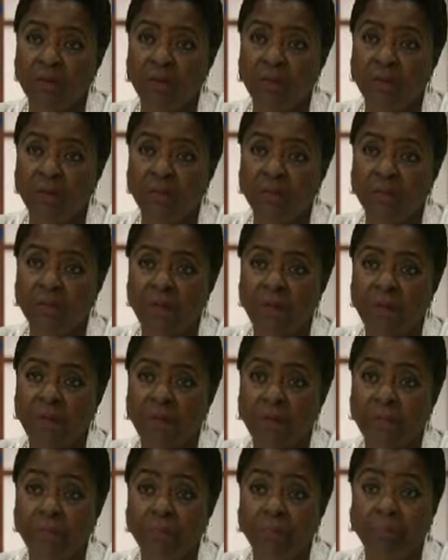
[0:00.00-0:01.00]
with
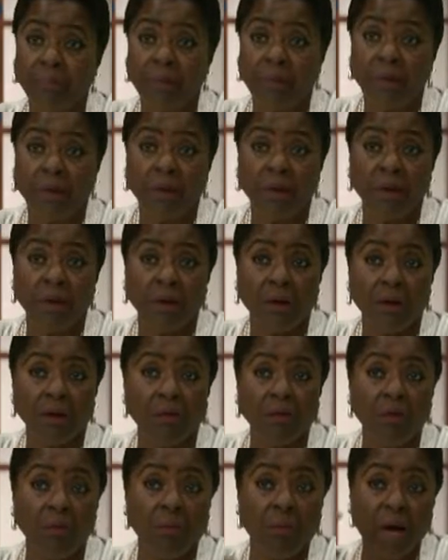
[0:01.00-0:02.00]

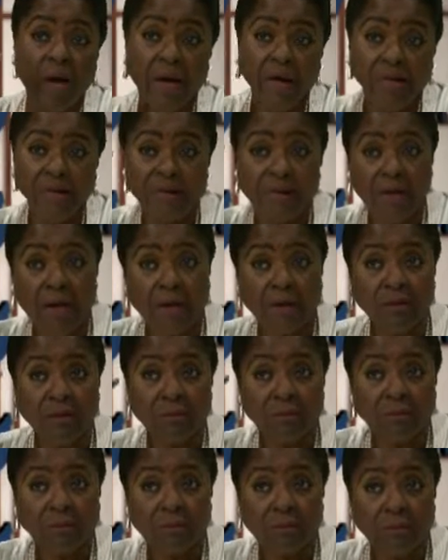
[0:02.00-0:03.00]
your mindset,
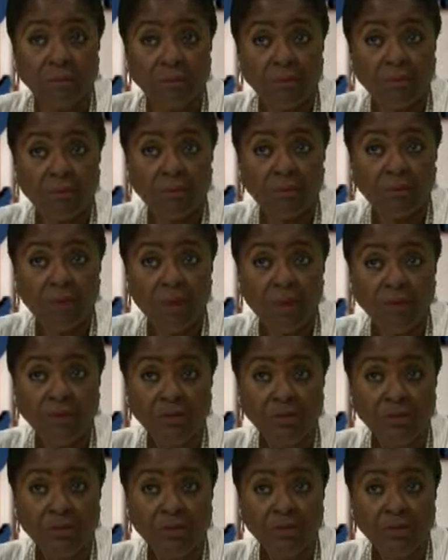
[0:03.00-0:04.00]

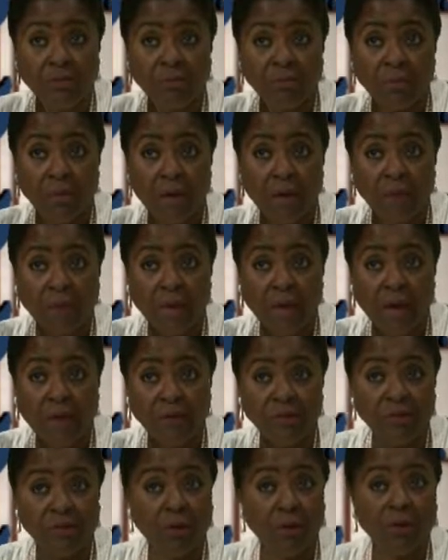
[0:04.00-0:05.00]
mental. Okay,
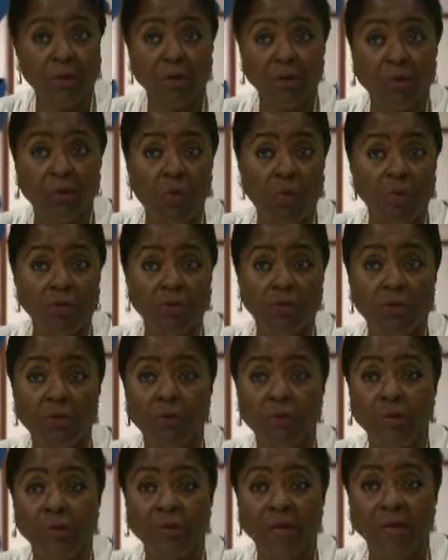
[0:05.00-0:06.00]
so I'm going to cross
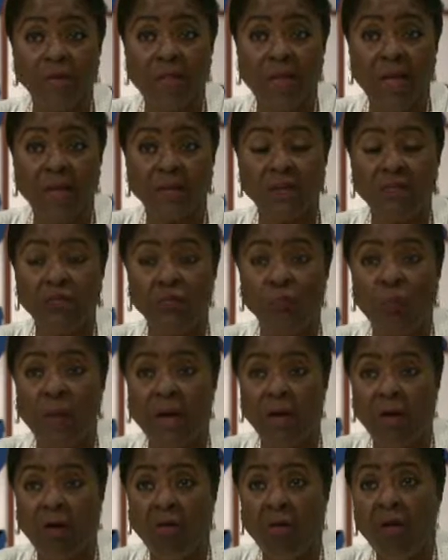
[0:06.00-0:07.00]
over into that as
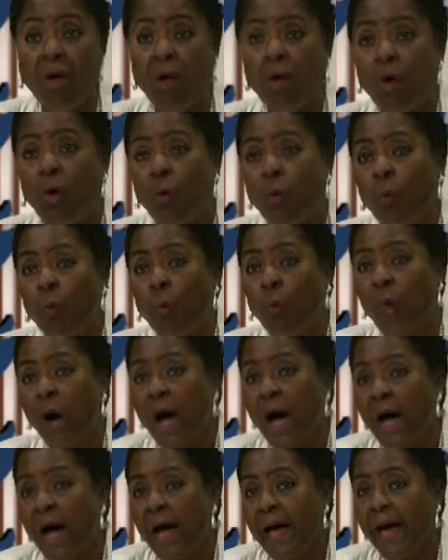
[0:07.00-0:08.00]
well.
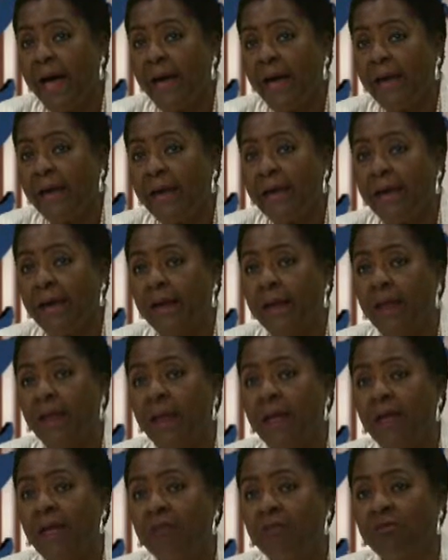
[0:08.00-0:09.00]
Why
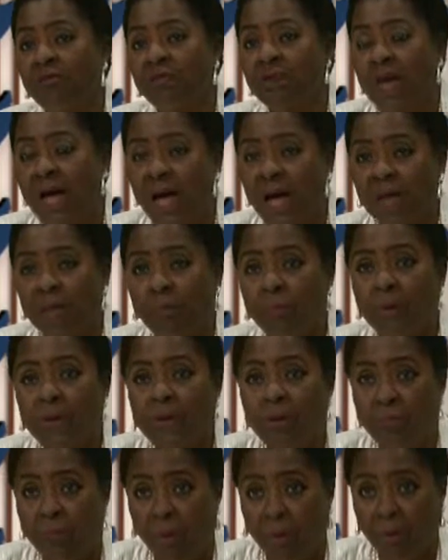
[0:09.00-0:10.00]
have not
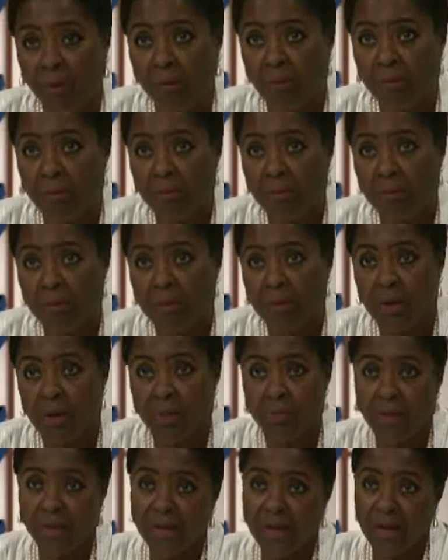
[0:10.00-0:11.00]
people
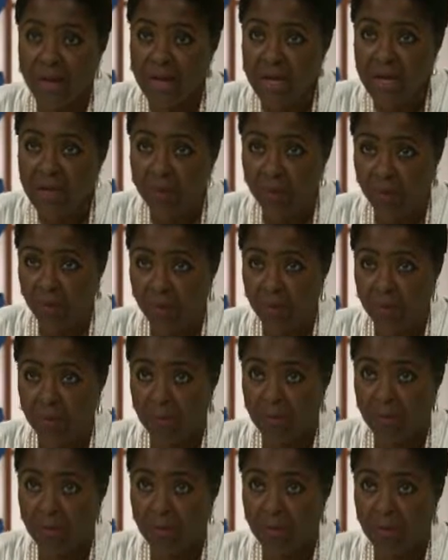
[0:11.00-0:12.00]
been able
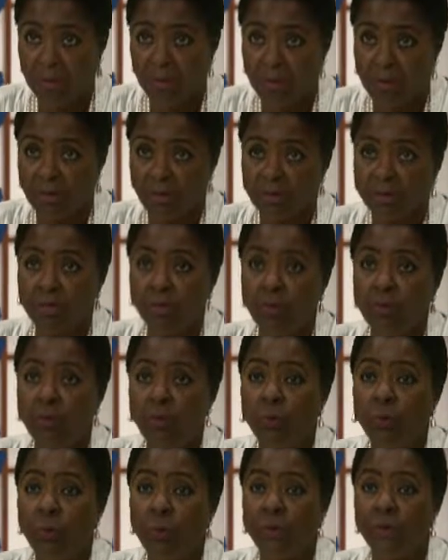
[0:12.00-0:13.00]

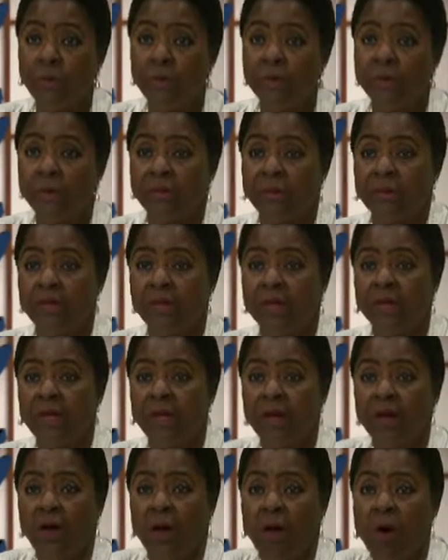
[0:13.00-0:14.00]
to
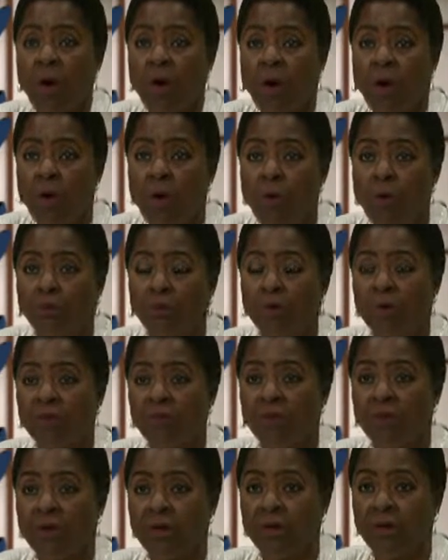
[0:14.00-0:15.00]
get a hold
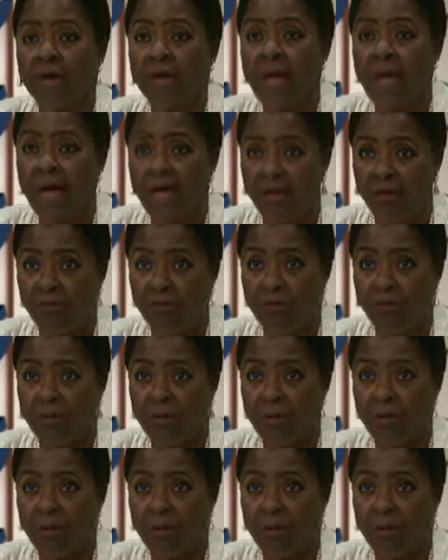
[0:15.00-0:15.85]
of their life